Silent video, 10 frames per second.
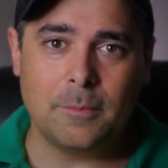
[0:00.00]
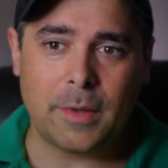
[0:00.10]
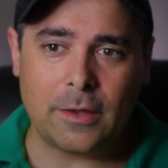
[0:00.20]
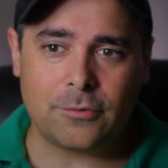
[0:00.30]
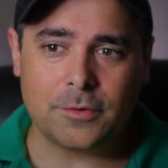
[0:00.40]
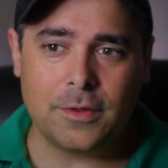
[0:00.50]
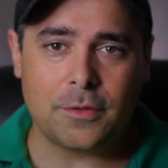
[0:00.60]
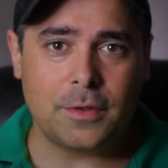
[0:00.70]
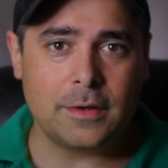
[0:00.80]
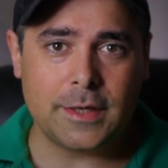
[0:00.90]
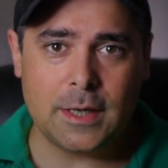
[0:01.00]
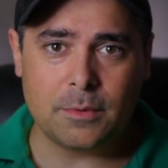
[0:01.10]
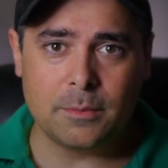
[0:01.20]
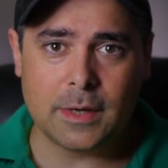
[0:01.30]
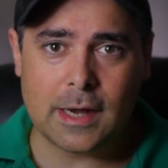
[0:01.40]
basically, the thing to
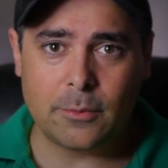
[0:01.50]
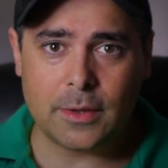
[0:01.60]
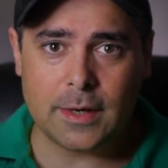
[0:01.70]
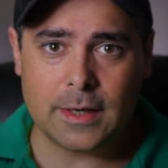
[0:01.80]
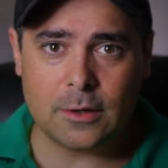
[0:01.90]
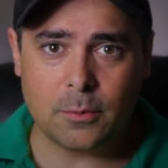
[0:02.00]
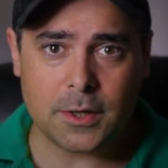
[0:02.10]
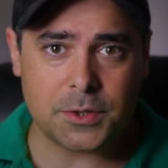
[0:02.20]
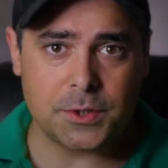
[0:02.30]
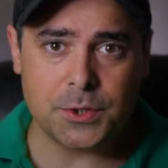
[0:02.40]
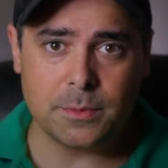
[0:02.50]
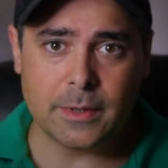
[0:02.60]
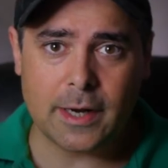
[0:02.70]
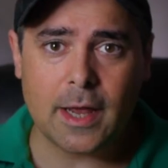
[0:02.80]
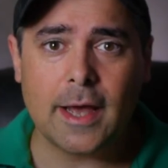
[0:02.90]
keep in mind with any questions you
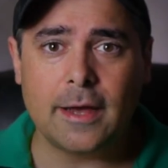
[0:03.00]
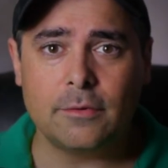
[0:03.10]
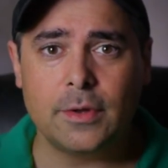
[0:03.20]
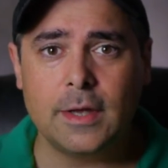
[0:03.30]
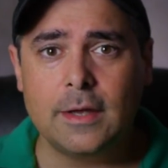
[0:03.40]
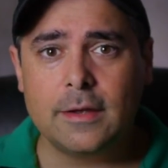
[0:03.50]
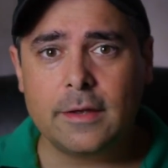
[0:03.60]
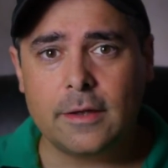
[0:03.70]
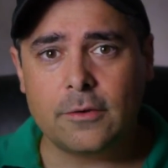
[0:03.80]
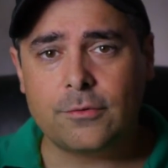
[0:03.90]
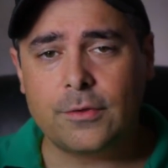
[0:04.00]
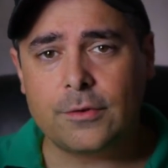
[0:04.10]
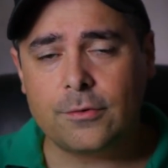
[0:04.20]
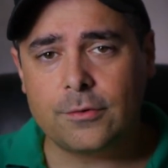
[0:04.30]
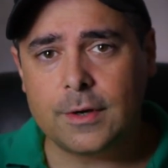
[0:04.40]
might have is
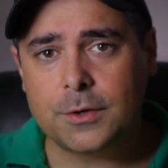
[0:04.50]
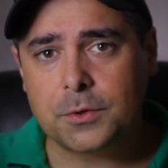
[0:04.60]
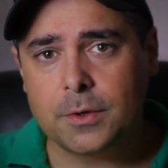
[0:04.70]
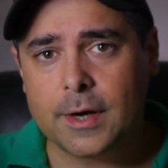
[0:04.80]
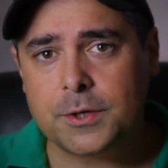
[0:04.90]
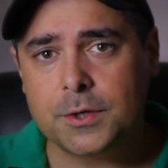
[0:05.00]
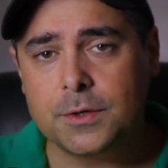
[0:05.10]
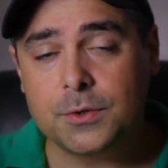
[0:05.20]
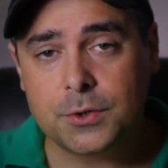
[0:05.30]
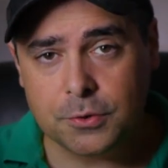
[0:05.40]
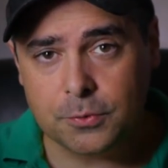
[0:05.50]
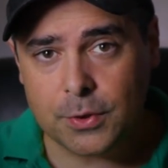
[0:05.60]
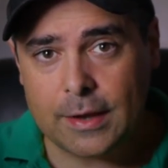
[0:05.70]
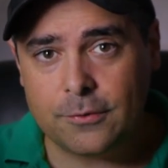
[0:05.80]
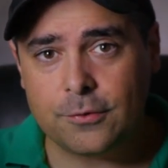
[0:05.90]
this is an introduction to
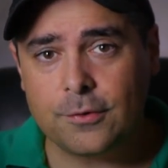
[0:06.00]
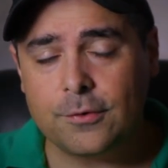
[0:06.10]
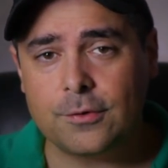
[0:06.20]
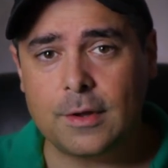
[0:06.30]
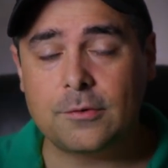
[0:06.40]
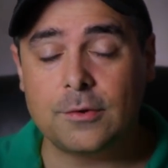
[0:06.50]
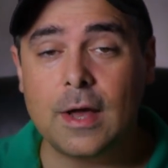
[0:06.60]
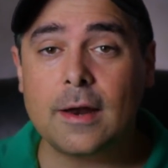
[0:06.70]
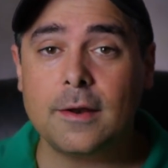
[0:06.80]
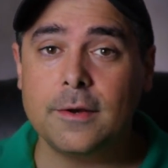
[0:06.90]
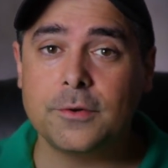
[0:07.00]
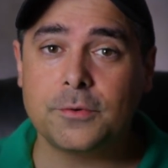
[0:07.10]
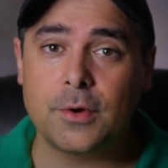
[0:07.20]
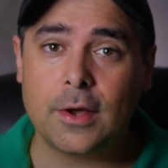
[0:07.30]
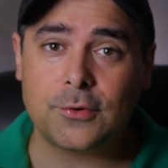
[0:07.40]
lenses. It's not an
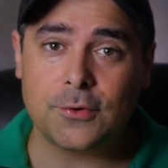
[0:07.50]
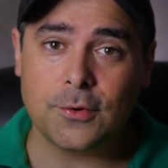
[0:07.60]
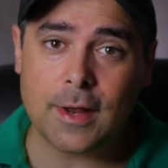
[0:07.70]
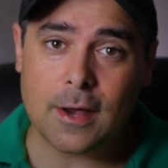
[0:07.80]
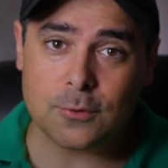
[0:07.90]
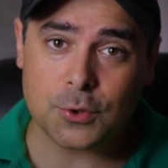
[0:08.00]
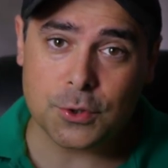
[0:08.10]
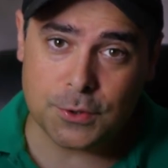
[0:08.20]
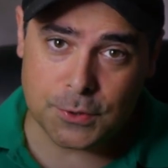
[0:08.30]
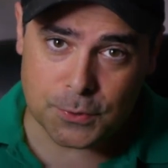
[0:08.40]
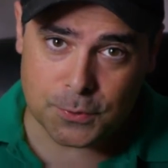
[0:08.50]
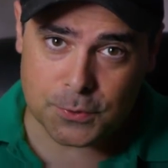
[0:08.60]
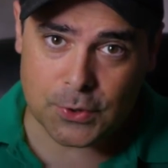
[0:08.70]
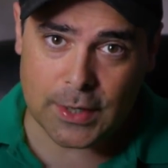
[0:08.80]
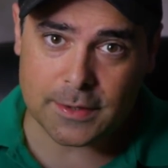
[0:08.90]
introduction on how to
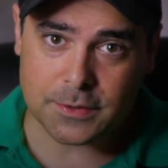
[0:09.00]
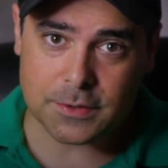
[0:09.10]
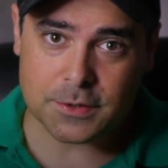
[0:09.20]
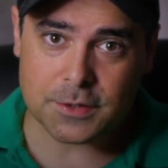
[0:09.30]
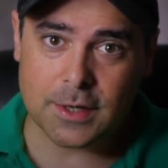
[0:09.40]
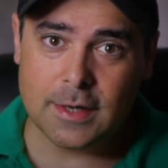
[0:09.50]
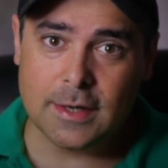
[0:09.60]
use lenses.